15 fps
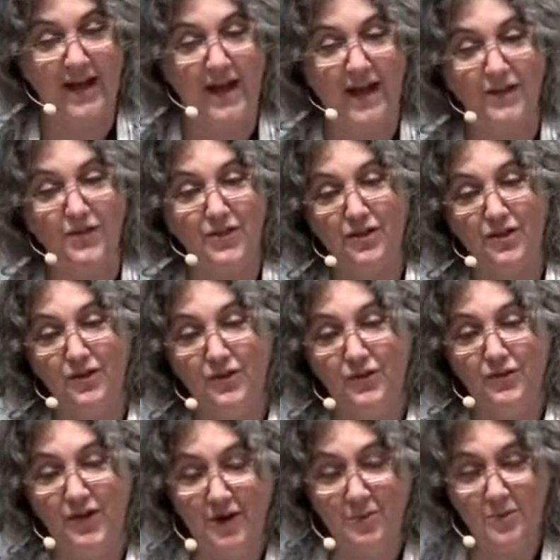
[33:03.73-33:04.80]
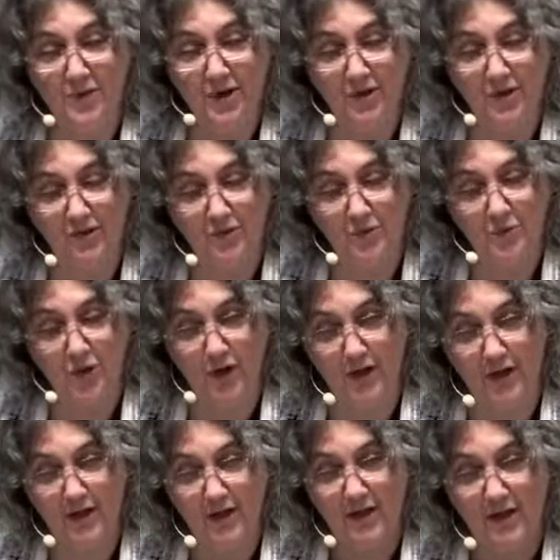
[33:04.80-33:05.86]
At the ceremony this
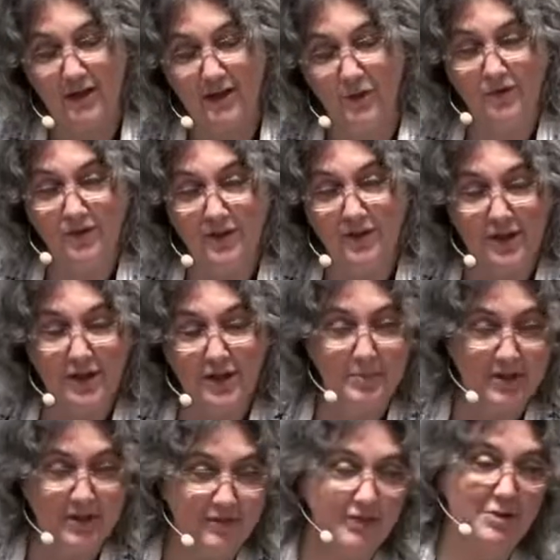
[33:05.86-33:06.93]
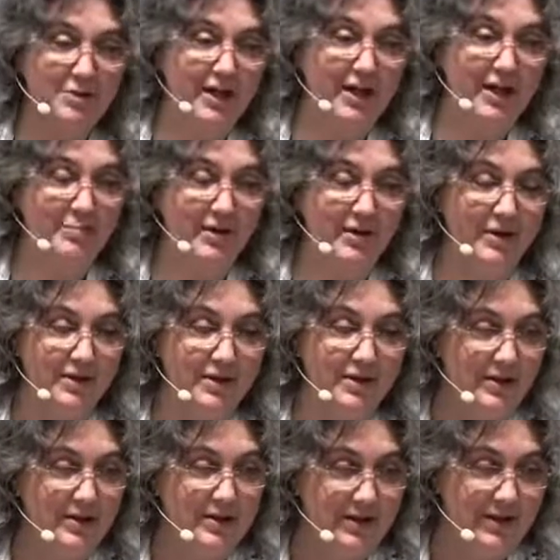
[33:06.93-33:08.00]
morning, there was a little bit of a debate about,
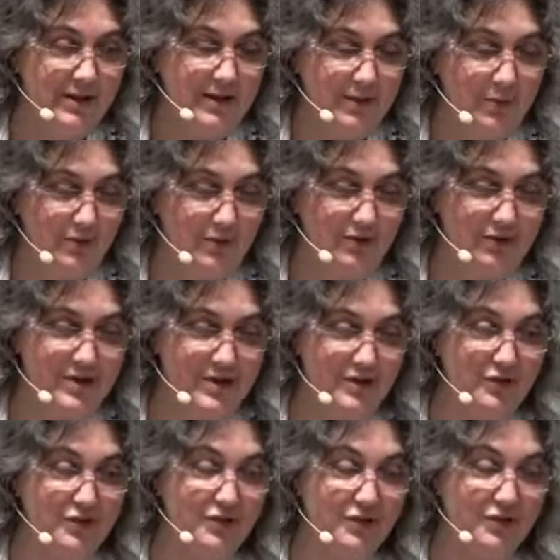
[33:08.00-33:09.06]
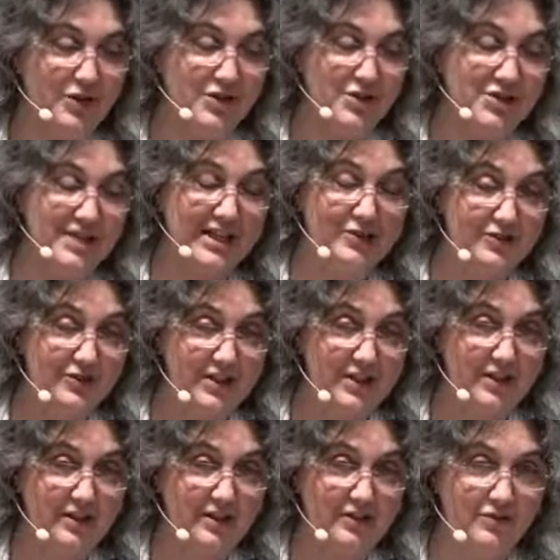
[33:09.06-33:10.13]
it was in her
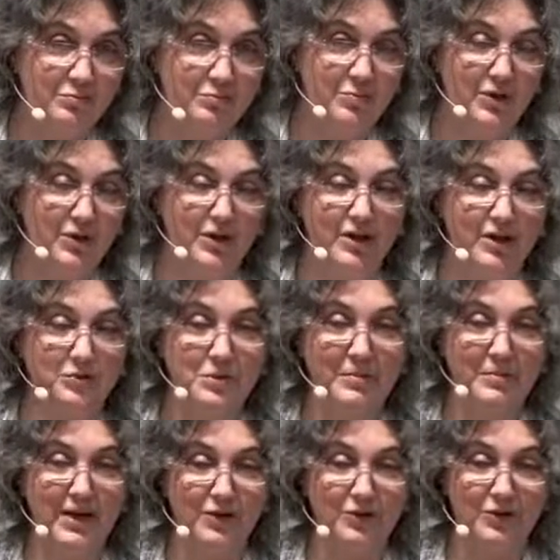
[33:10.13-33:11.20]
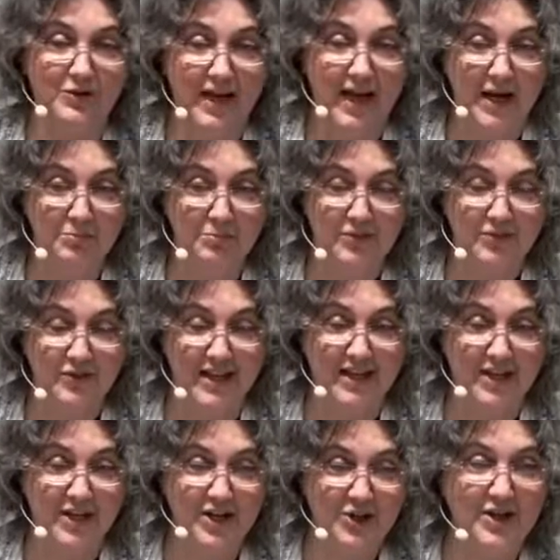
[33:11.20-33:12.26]
60s, her husband made her stop
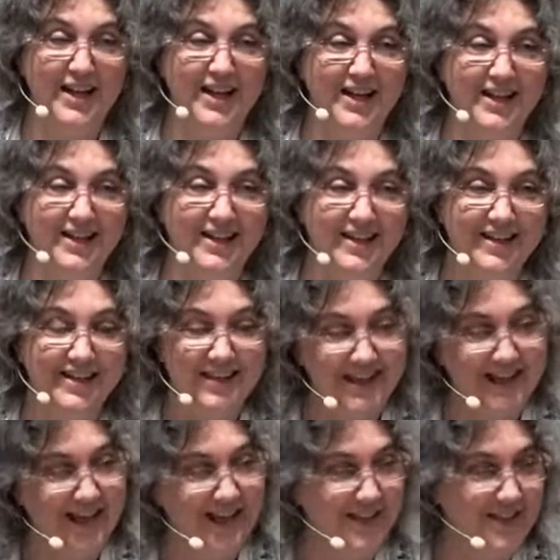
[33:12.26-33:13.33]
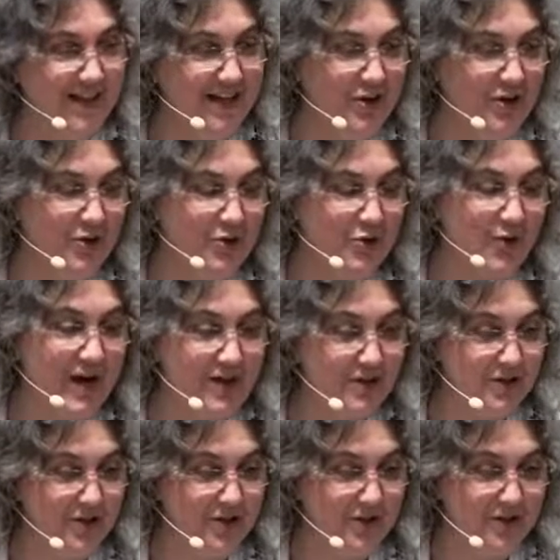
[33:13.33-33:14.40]
standing on her head, and that her
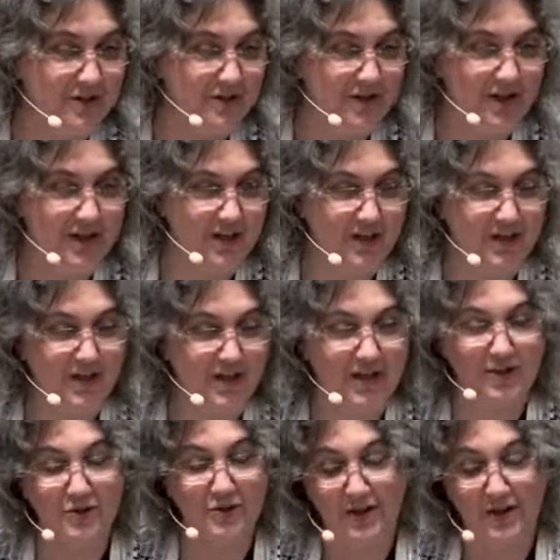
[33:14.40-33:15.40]
granddaughter can stand on her head.